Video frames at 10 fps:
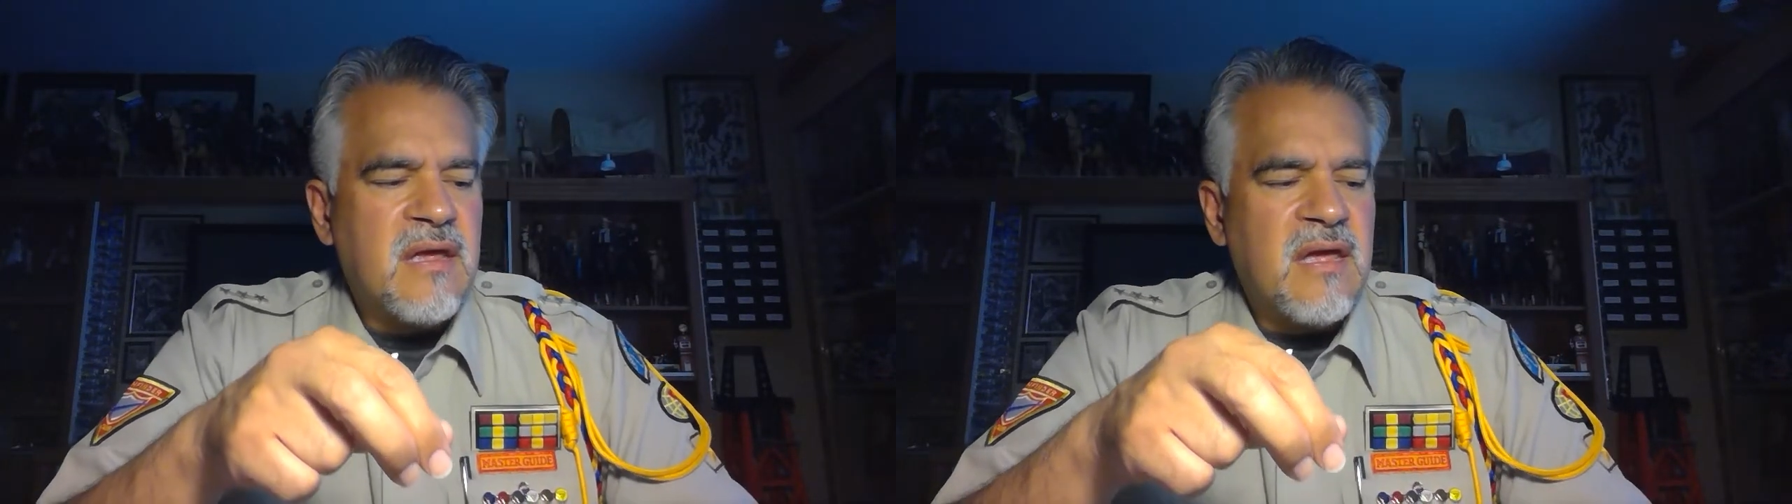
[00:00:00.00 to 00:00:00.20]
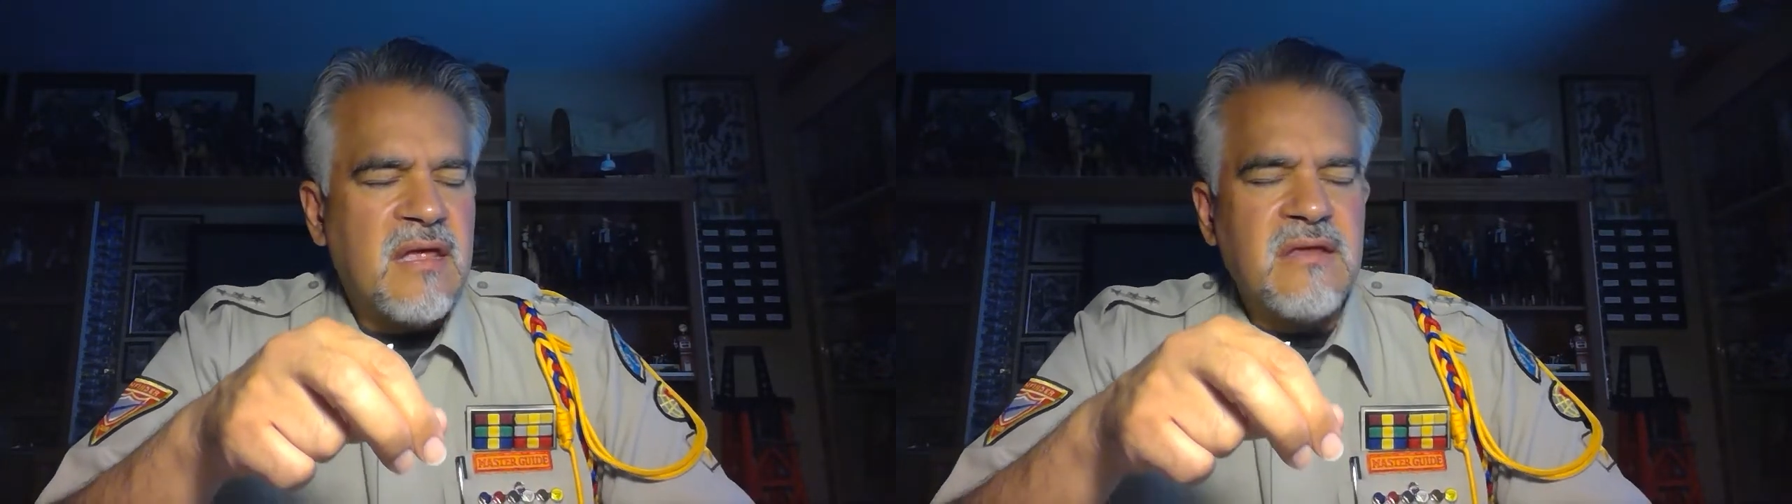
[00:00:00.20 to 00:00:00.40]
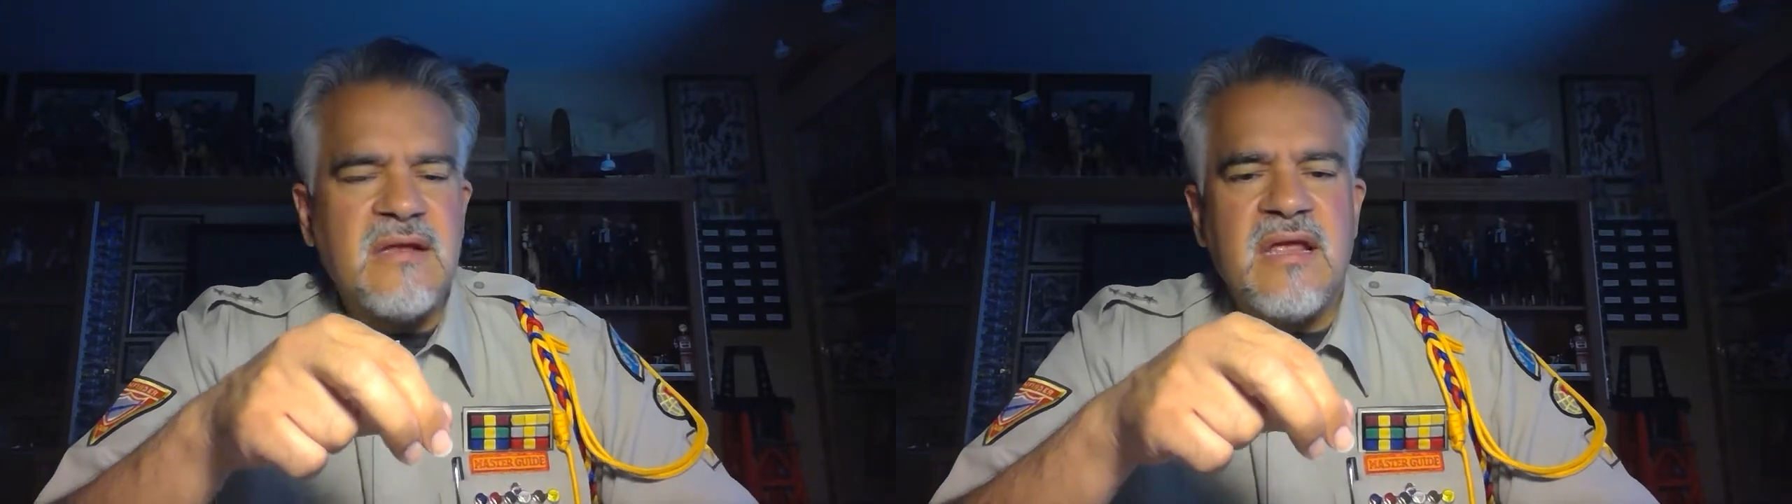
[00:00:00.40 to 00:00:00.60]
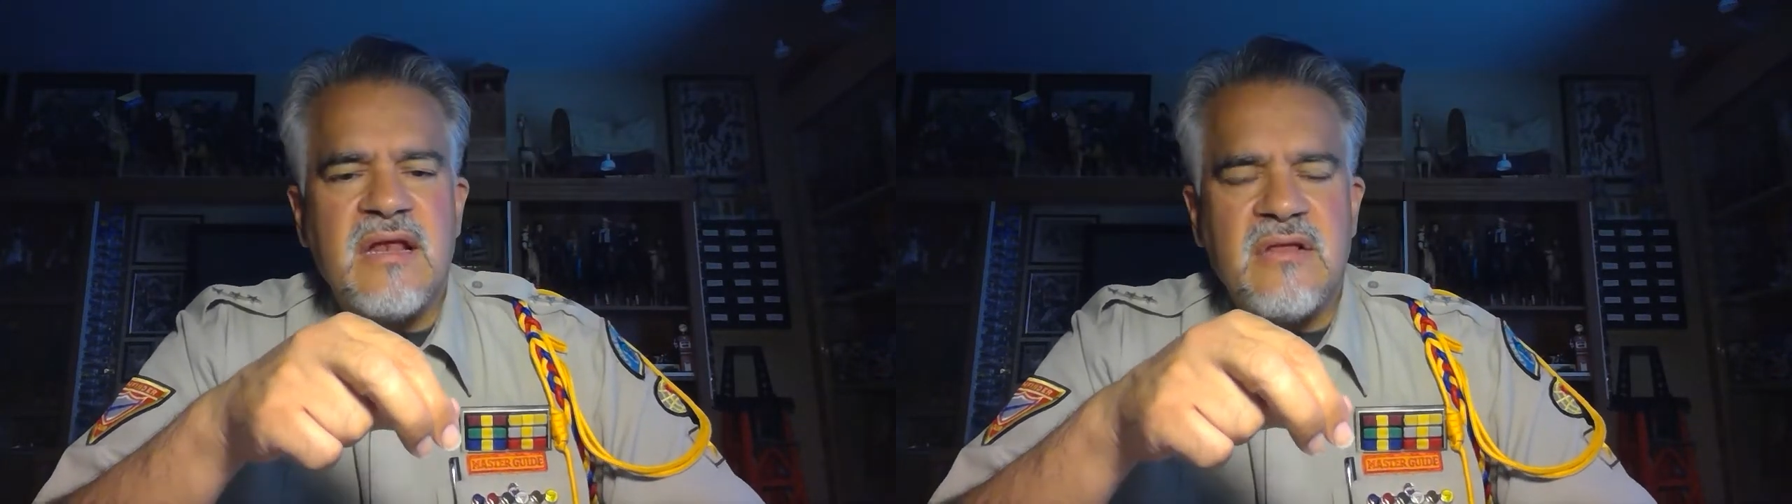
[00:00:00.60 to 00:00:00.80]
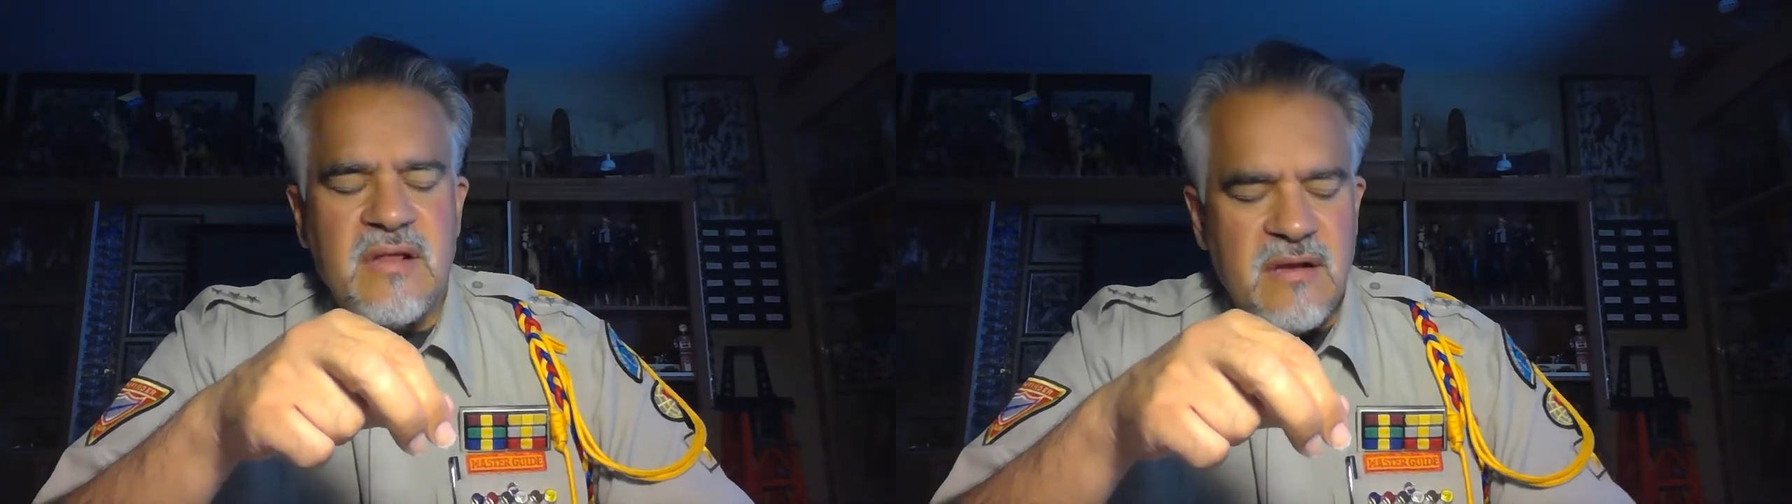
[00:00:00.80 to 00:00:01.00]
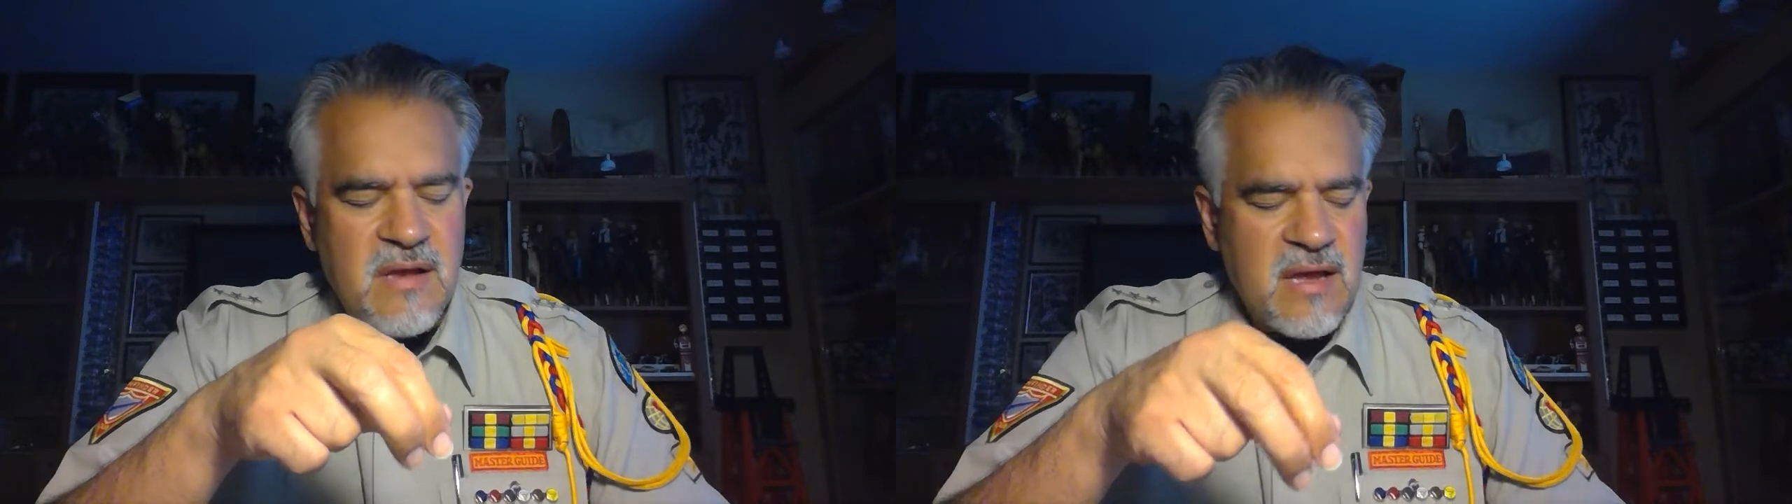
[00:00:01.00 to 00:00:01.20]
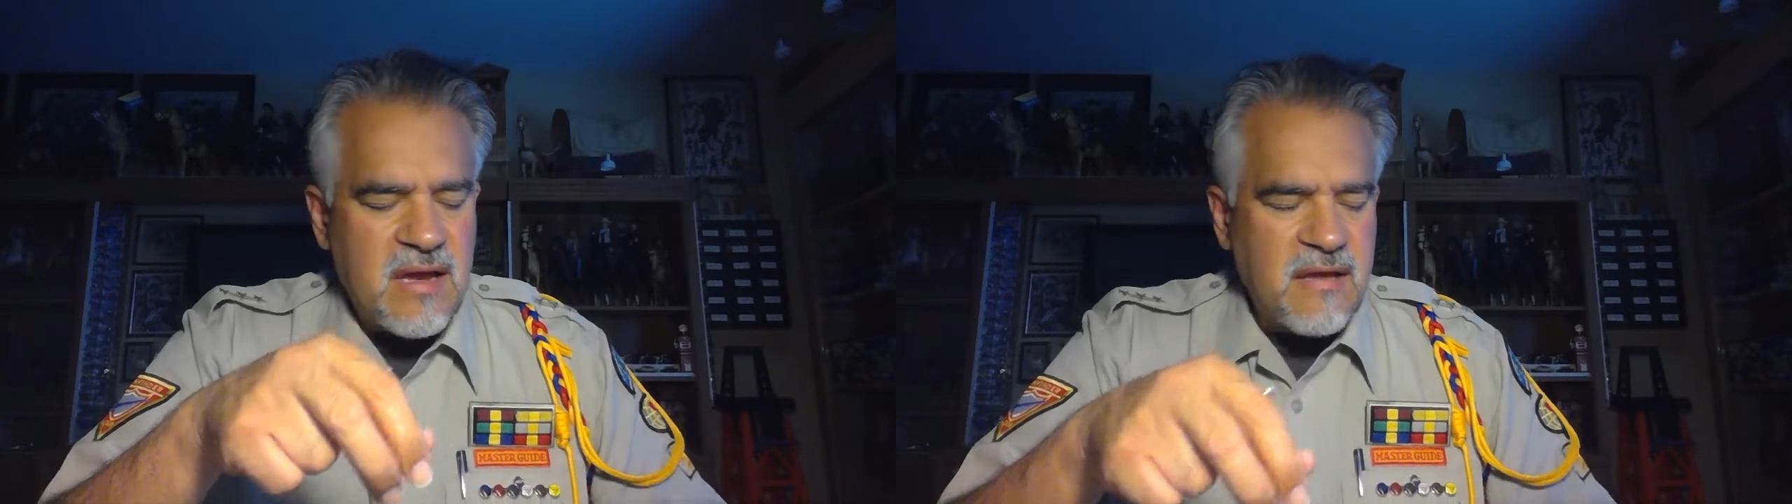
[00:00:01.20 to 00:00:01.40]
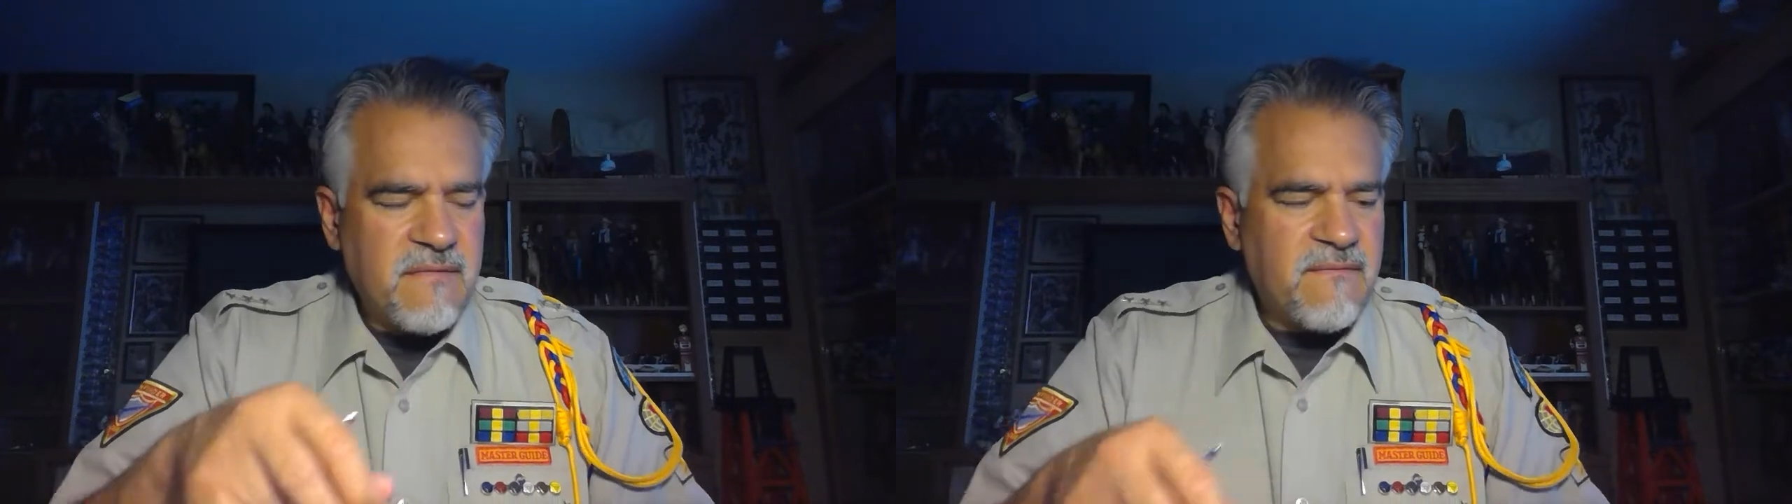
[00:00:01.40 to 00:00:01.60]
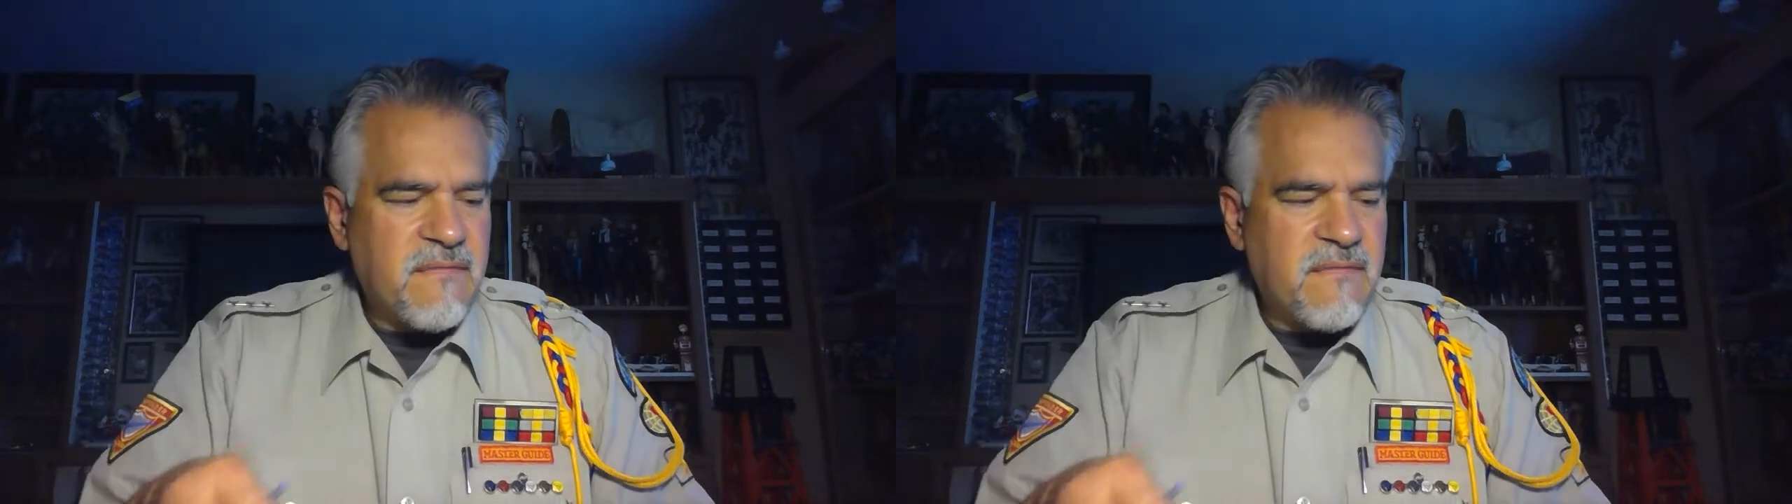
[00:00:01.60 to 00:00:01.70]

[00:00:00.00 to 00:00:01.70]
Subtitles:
and you let it lie